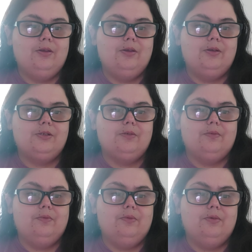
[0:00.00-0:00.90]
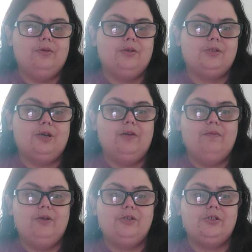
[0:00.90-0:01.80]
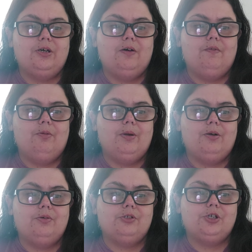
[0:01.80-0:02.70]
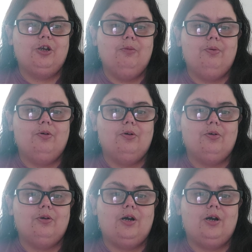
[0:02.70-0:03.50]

It's a exciting fantasy novel about Sharon Parker,